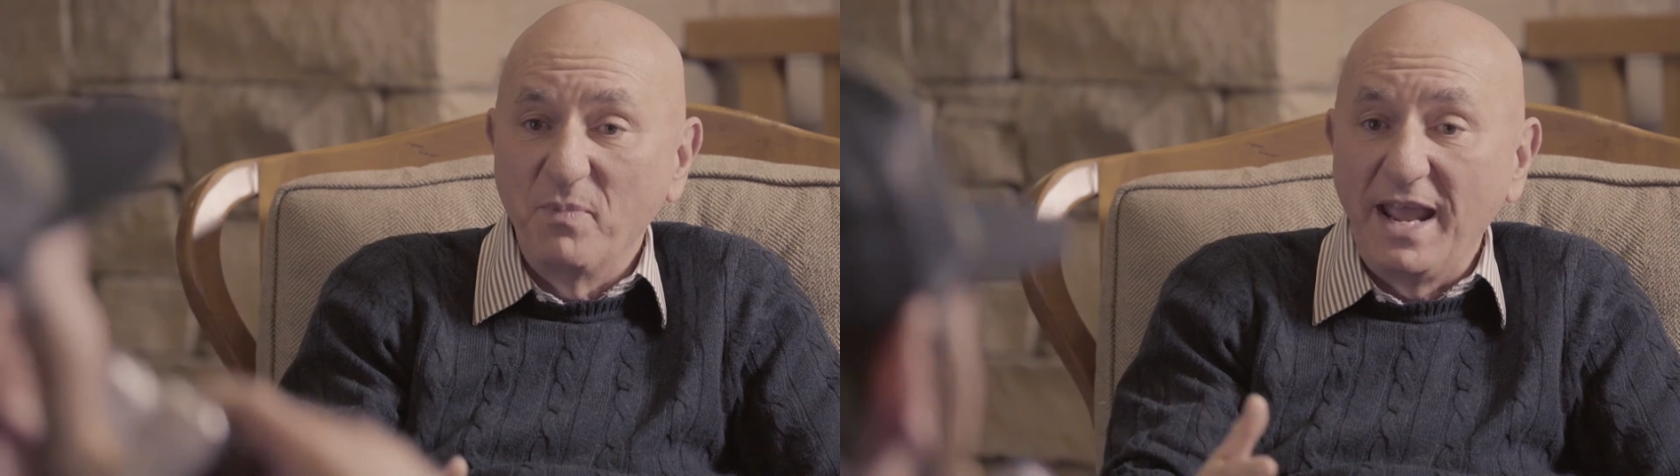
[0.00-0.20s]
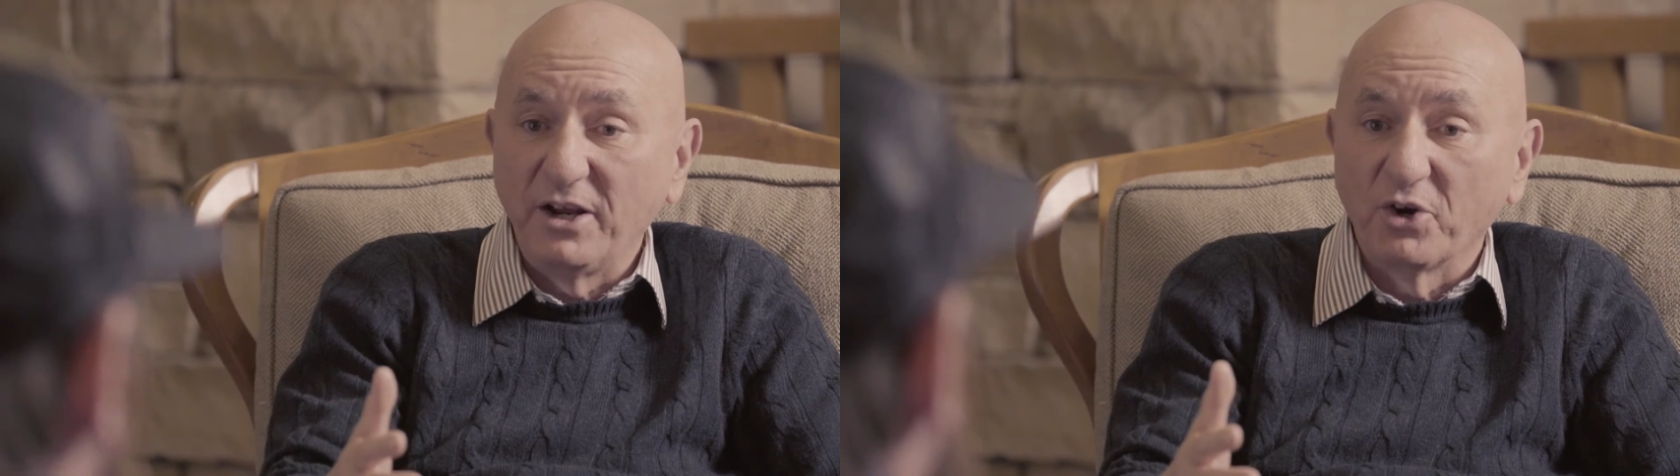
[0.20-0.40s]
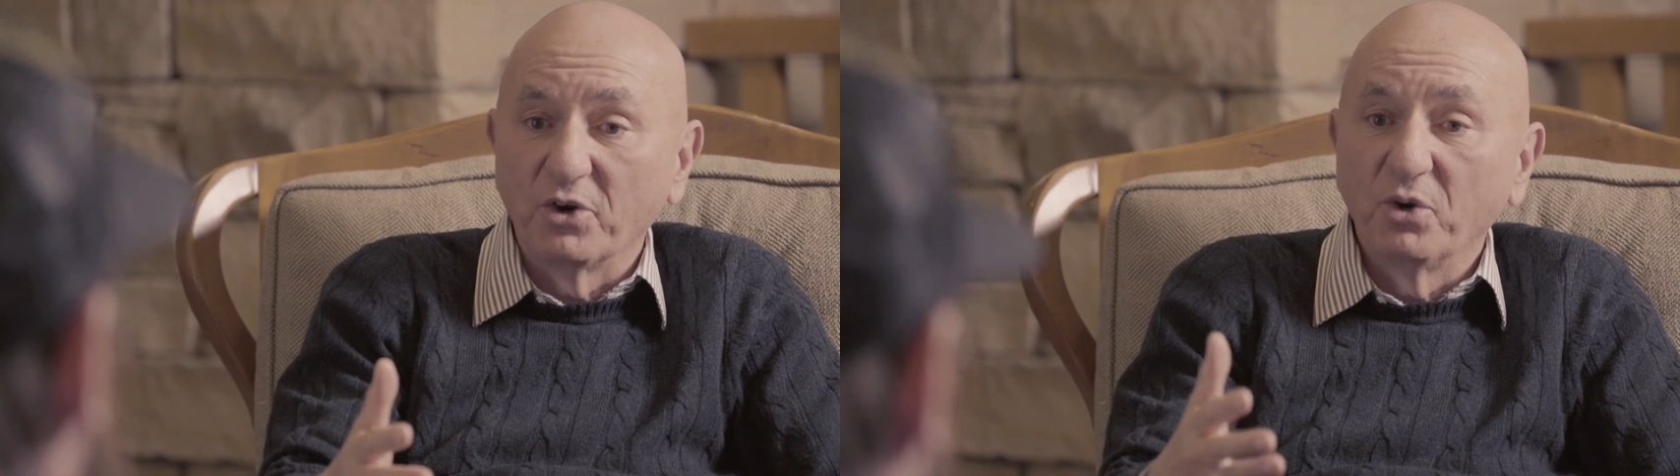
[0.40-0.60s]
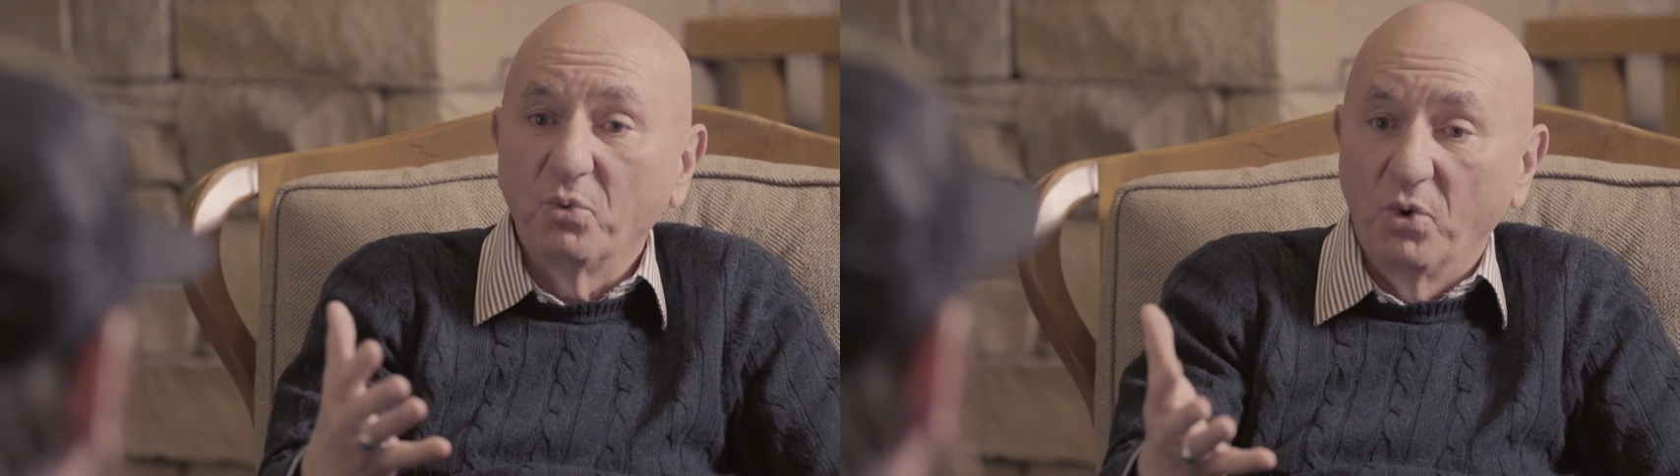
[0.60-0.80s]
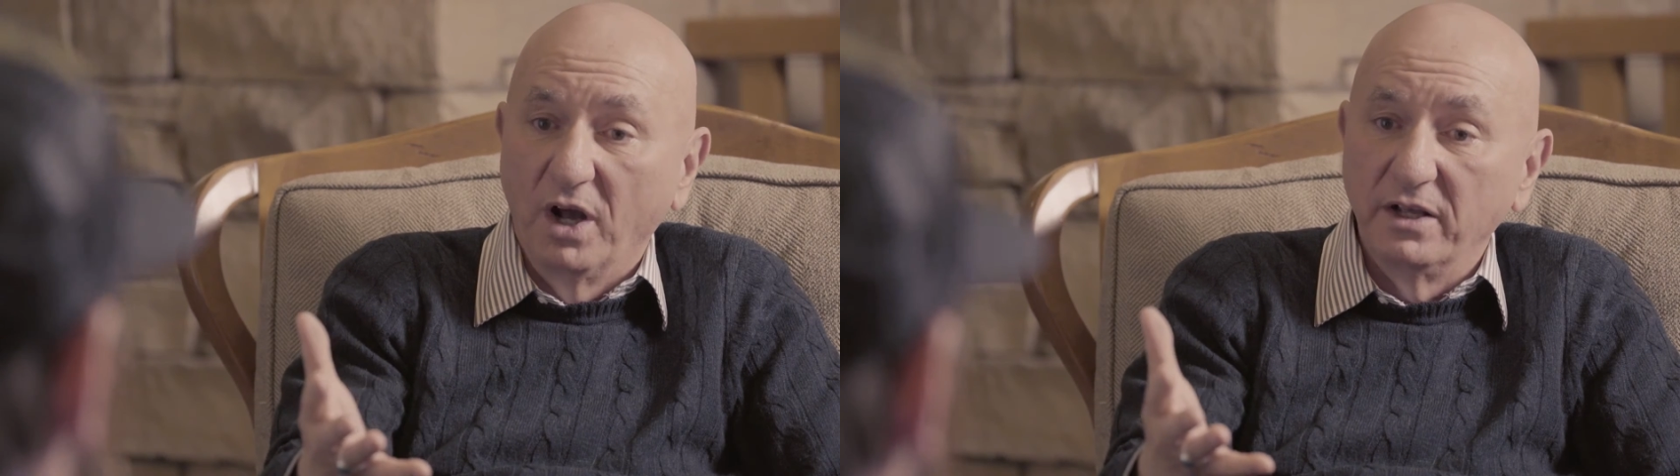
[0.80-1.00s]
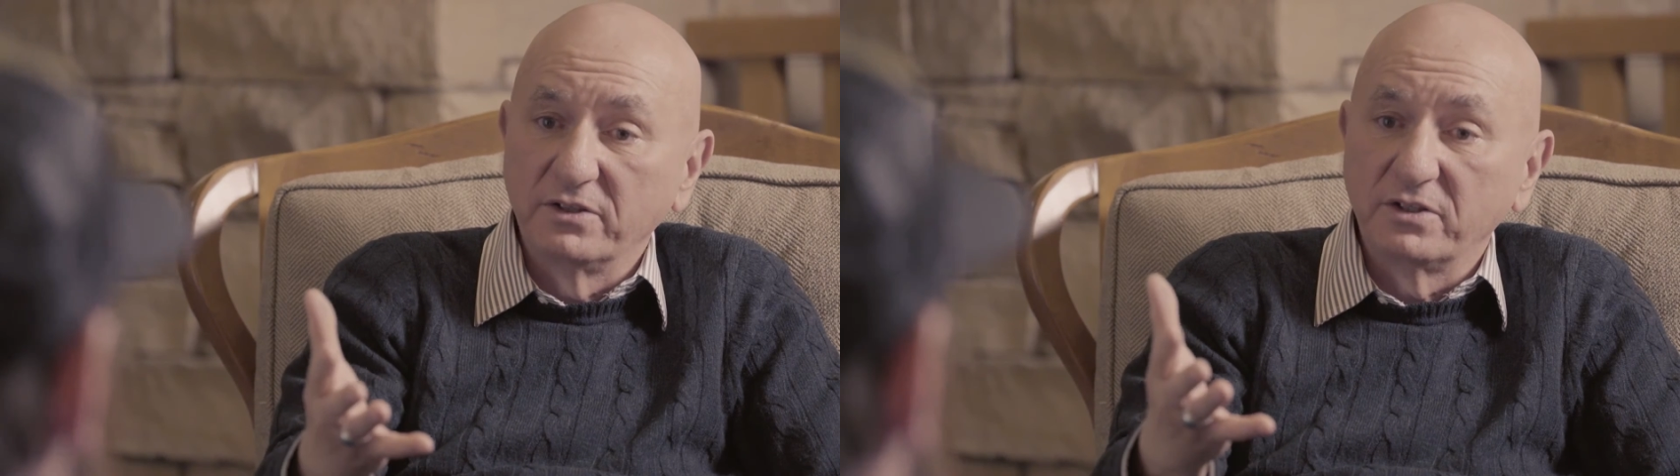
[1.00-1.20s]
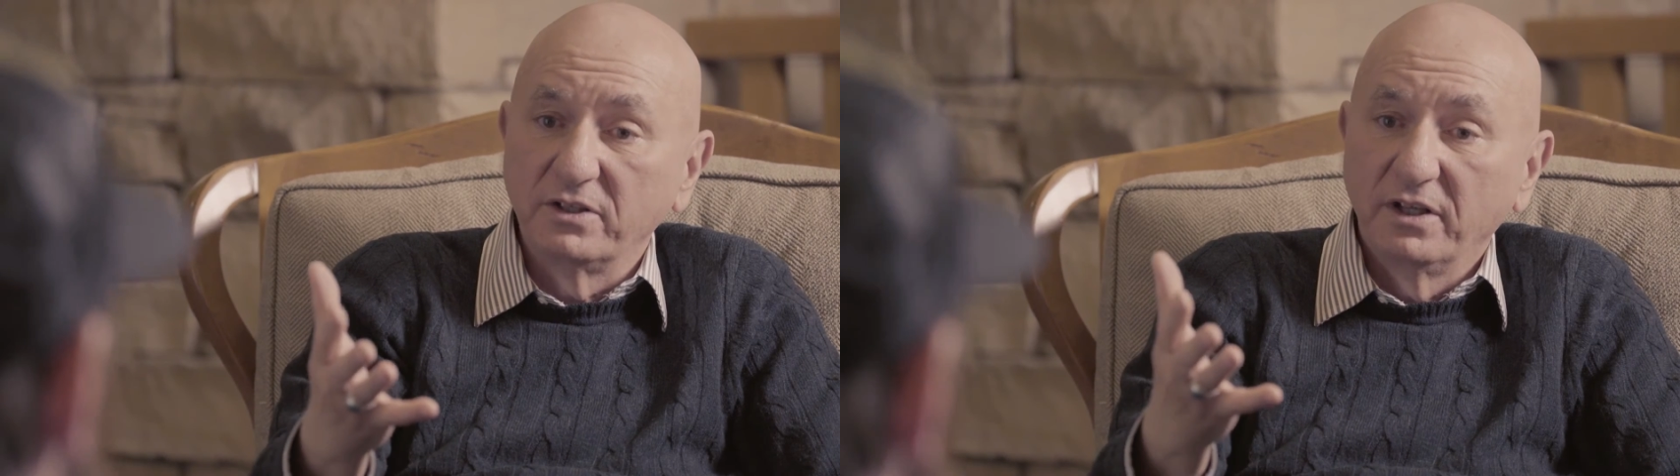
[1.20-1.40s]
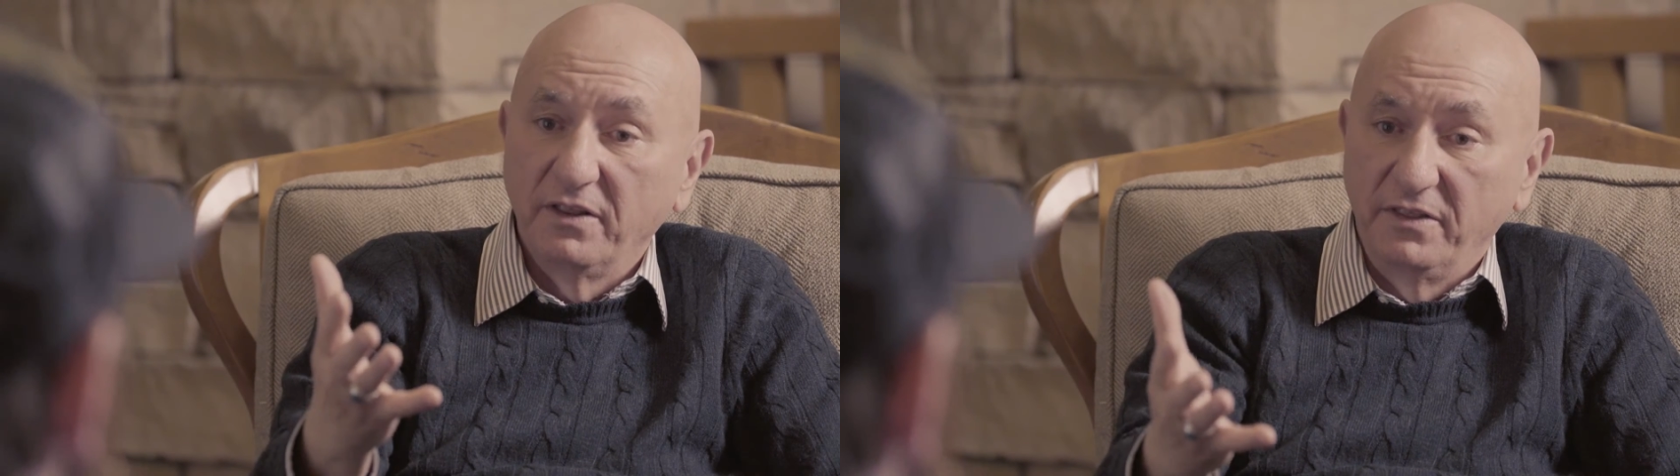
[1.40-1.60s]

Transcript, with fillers: Maker was